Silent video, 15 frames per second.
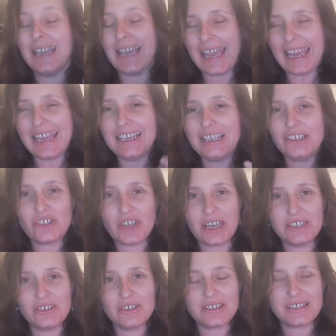Any
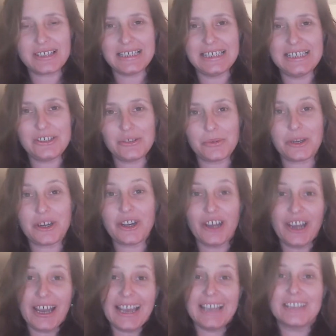changes that need to
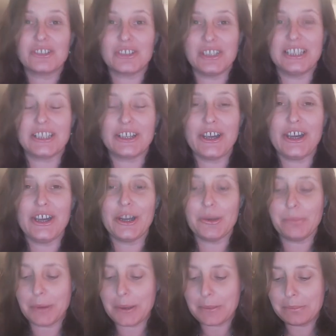occur actually occur
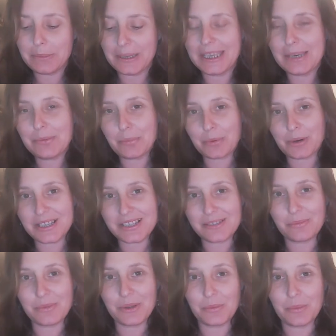by being
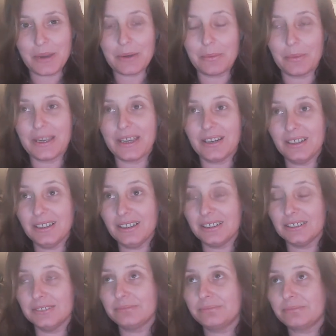present with where we
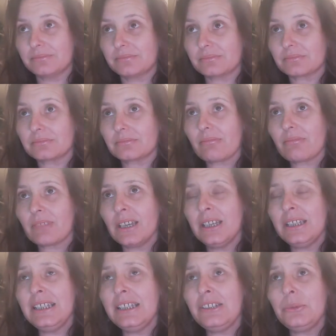are.
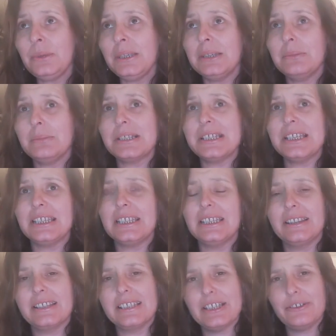And this week in
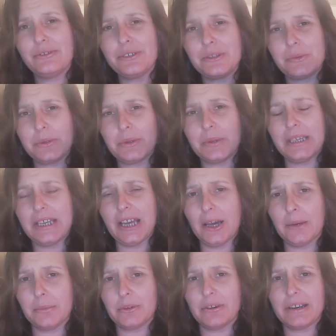particular, the difference between
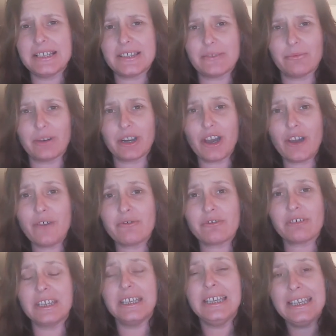upgrades and
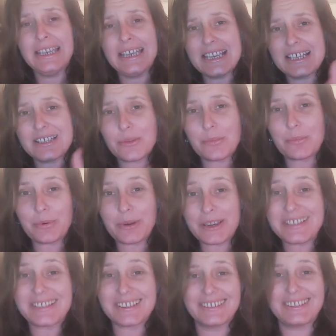recovery is the
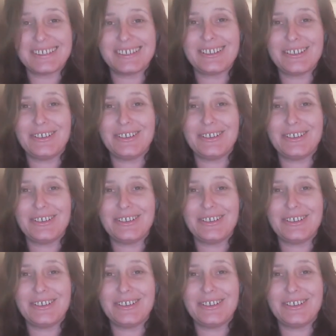presence